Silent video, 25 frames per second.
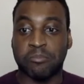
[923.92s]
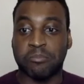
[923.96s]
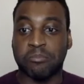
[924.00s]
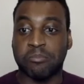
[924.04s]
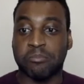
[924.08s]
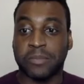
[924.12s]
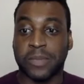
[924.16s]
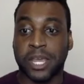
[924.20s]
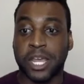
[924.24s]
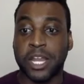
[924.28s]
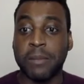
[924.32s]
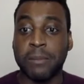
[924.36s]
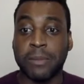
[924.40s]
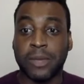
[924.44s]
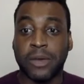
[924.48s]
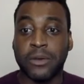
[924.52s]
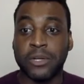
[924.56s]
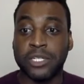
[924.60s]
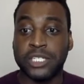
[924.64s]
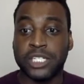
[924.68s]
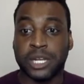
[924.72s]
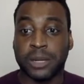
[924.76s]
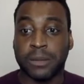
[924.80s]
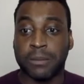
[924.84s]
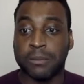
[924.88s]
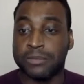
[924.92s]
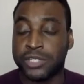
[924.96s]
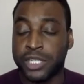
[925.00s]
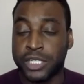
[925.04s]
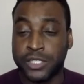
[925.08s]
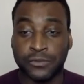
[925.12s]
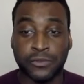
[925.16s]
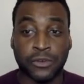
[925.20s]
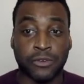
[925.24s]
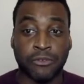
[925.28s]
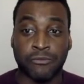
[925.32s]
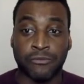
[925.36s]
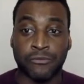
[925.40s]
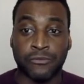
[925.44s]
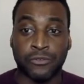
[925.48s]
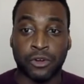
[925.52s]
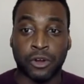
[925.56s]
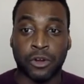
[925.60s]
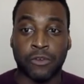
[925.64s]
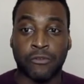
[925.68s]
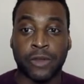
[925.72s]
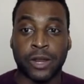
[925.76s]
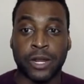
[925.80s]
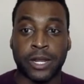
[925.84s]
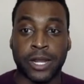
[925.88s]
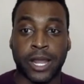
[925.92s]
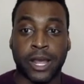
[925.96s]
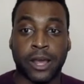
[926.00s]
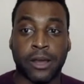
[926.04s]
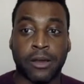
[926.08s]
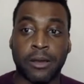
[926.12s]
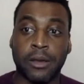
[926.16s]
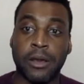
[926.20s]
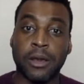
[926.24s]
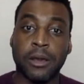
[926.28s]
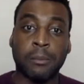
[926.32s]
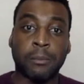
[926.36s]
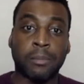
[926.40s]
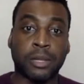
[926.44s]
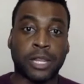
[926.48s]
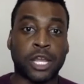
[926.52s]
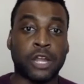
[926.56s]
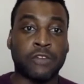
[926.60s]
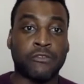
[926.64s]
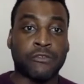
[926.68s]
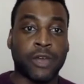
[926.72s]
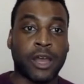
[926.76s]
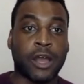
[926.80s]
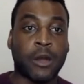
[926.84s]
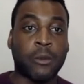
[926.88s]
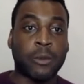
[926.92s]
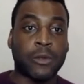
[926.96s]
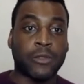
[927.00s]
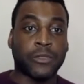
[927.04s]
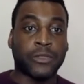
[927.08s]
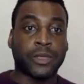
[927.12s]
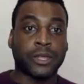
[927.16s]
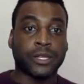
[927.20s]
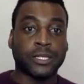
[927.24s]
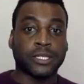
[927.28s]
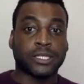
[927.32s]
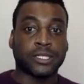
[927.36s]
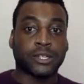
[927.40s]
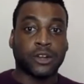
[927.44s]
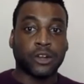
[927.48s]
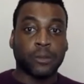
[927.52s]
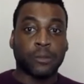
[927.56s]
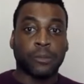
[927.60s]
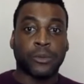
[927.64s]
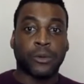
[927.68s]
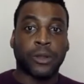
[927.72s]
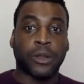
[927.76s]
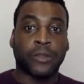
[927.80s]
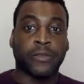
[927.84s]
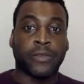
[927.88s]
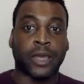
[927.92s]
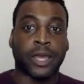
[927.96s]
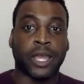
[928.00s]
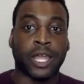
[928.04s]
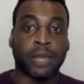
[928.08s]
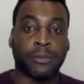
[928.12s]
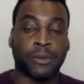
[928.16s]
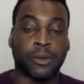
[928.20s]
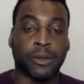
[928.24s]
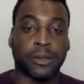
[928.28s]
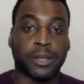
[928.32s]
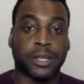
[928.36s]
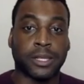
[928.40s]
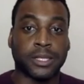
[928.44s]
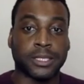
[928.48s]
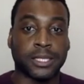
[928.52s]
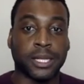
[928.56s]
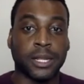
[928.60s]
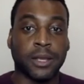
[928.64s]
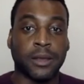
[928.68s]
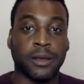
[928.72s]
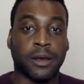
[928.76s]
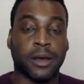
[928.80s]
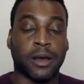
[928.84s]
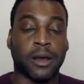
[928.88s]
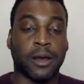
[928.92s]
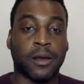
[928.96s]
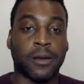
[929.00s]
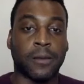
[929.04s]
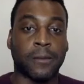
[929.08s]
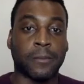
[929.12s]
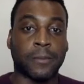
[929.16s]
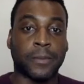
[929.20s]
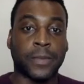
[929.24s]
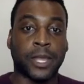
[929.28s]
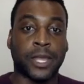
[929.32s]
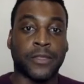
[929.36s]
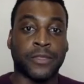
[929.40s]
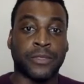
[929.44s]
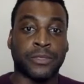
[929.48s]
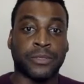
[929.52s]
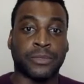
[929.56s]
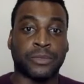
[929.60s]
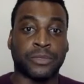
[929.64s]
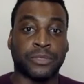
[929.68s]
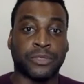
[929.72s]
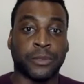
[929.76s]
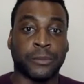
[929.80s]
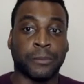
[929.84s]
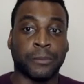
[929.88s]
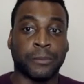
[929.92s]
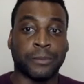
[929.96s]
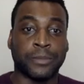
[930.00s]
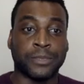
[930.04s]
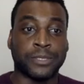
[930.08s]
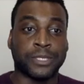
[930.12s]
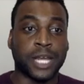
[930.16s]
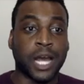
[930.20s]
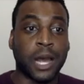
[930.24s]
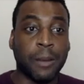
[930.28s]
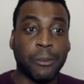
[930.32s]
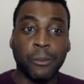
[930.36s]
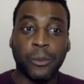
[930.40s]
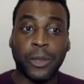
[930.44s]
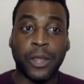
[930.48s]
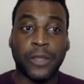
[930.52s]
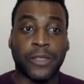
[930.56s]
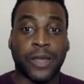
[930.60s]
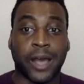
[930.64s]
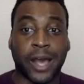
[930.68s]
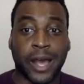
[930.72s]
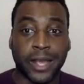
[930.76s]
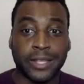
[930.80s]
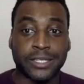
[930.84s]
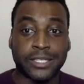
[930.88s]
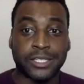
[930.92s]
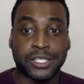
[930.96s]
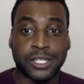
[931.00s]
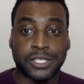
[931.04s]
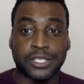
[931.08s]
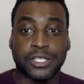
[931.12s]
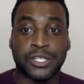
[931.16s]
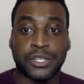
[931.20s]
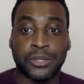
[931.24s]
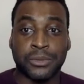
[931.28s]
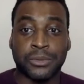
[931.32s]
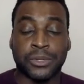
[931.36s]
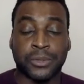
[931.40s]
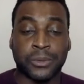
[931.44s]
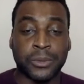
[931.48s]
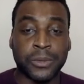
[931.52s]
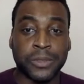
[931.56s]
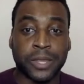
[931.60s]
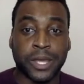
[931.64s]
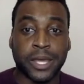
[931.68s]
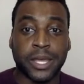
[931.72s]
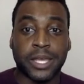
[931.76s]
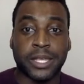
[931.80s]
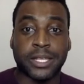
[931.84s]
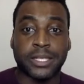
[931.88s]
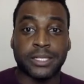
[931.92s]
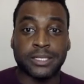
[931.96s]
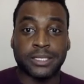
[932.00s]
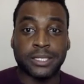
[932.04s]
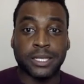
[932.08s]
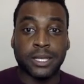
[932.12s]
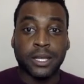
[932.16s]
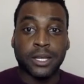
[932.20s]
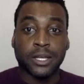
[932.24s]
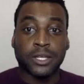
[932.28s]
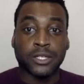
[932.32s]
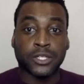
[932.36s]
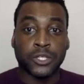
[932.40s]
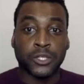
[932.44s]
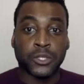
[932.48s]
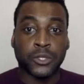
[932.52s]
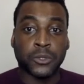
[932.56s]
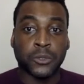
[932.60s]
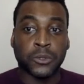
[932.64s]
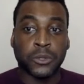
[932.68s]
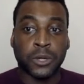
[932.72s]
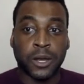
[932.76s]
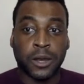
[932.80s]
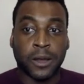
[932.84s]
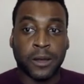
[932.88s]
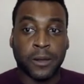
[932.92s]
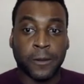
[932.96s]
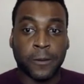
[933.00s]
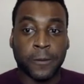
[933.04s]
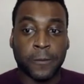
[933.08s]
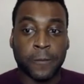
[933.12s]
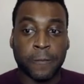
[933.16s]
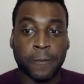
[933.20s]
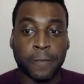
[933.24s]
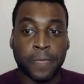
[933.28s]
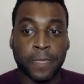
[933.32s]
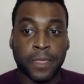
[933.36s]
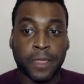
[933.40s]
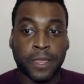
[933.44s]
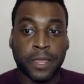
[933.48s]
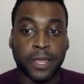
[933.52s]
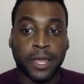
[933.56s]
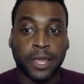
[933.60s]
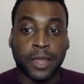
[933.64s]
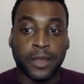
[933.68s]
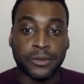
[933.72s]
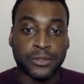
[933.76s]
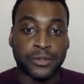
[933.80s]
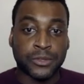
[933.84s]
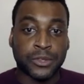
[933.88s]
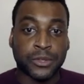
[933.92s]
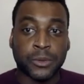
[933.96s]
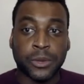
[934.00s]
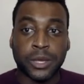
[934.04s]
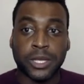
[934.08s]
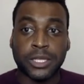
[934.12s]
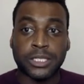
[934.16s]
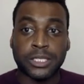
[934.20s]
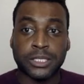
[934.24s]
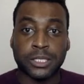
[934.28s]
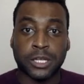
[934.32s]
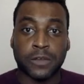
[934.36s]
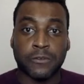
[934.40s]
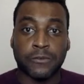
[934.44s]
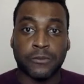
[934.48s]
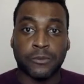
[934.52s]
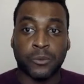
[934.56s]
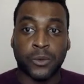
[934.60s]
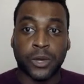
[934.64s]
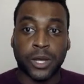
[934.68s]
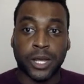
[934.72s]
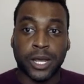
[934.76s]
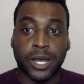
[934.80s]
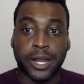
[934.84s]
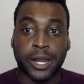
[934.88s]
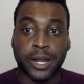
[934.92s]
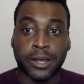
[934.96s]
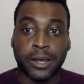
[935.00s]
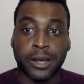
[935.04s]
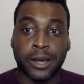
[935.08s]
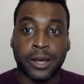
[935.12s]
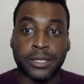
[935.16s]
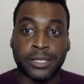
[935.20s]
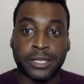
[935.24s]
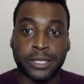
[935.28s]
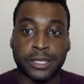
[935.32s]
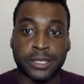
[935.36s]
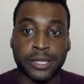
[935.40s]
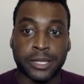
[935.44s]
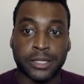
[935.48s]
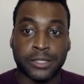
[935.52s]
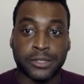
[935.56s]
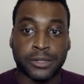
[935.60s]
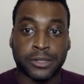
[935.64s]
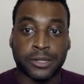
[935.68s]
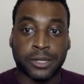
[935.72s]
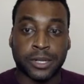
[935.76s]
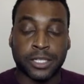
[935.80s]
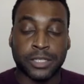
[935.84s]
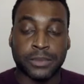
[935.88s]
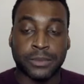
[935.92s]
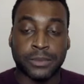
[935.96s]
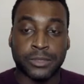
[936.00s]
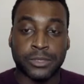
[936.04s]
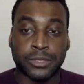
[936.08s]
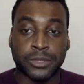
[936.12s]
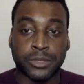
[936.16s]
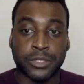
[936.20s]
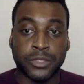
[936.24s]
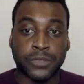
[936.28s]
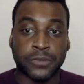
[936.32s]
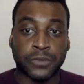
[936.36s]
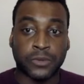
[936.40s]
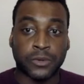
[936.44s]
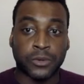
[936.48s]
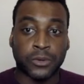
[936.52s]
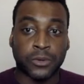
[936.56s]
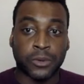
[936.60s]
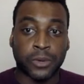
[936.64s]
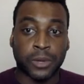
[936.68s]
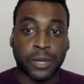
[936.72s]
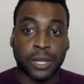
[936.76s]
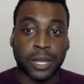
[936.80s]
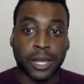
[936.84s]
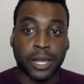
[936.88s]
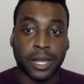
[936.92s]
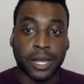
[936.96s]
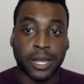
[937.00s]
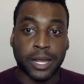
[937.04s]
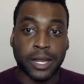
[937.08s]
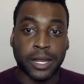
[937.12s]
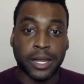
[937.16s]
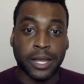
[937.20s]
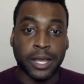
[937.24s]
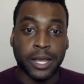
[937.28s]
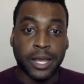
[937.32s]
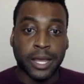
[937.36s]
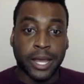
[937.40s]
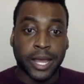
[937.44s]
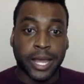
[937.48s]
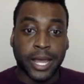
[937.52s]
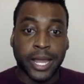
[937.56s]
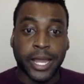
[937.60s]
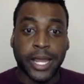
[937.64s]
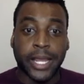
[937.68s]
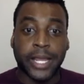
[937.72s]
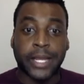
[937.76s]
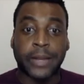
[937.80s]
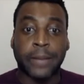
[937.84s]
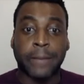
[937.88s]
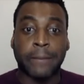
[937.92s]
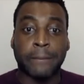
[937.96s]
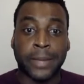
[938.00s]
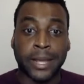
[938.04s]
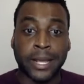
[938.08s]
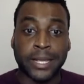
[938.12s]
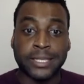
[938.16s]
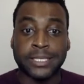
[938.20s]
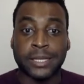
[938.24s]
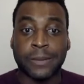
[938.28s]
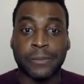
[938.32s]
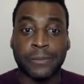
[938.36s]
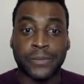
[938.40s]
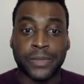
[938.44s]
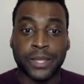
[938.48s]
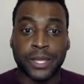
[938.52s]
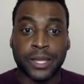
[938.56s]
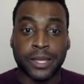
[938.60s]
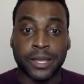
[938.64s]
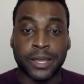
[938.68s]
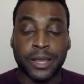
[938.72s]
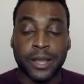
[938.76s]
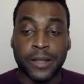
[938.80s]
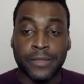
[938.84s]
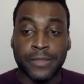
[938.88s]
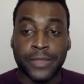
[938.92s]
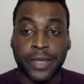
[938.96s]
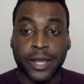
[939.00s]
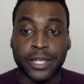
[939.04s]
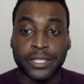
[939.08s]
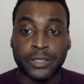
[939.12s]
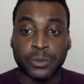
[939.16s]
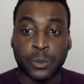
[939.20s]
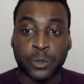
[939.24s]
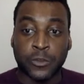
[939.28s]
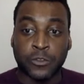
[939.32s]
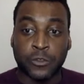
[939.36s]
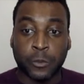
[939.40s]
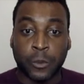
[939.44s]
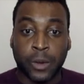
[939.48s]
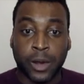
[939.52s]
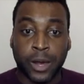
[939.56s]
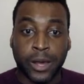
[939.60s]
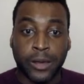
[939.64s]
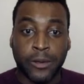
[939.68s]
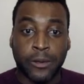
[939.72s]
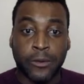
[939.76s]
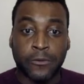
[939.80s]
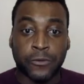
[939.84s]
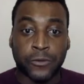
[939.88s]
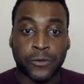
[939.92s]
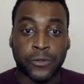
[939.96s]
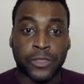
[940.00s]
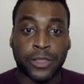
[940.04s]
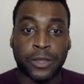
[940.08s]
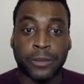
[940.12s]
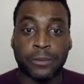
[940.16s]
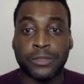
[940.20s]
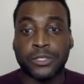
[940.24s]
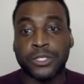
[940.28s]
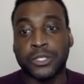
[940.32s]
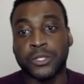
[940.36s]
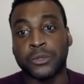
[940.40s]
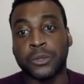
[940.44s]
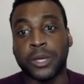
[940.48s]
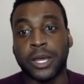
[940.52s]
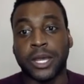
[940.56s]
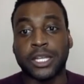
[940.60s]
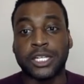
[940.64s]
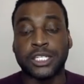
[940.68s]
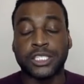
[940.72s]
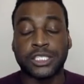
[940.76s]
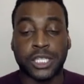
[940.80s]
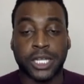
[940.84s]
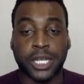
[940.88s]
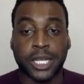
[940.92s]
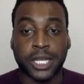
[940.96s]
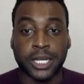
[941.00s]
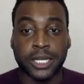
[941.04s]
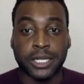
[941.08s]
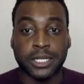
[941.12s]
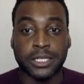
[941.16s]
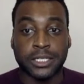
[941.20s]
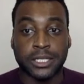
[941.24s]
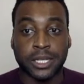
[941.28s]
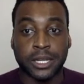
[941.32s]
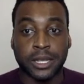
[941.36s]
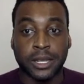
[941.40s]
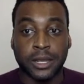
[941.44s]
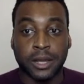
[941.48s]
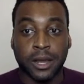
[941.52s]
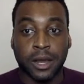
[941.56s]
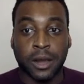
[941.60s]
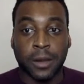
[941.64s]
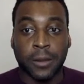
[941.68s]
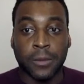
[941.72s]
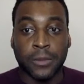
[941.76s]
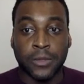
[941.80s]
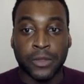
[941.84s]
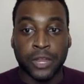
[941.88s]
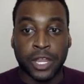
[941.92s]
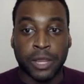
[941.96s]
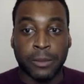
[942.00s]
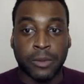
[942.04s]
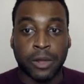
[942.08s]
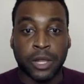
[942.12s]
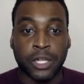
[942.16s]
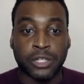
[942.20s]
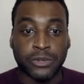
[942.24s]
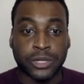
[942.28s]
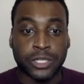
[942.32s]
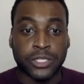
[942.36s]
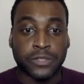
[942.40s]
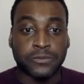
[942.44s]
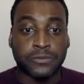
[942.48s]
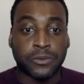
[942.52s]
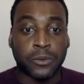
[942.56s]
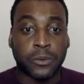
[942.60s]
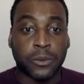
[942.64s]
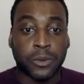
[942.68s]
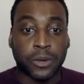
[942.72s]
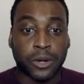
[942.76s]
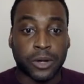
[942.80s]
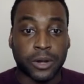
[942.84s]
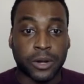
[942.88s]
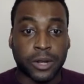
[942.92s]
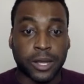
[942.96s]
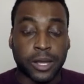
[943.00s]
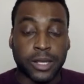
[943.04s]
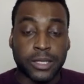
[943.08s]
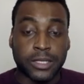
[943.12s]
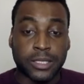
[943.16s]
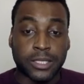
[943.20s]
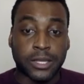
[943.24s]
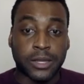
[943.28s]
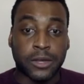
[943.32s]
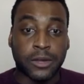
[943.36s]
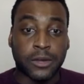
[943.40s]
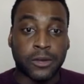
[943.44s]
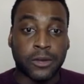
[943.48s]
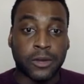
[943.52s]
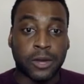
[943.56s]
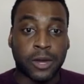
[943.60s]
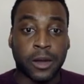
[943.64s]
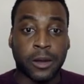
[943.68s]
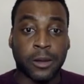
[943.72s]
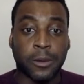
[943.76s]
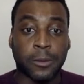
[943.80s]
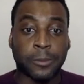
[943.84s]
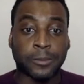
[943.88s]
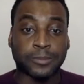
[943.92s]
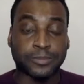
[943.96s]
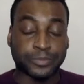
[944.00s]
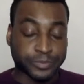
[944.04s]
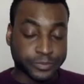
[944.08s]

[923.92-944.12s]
get a MailChimp just for right now. Play around with it. Start building that email list. And the top way that I suggest you doing that is to answer the question of what kind of content does your customer search for online, and make something that's worthwhile for them to exchange their email address for. So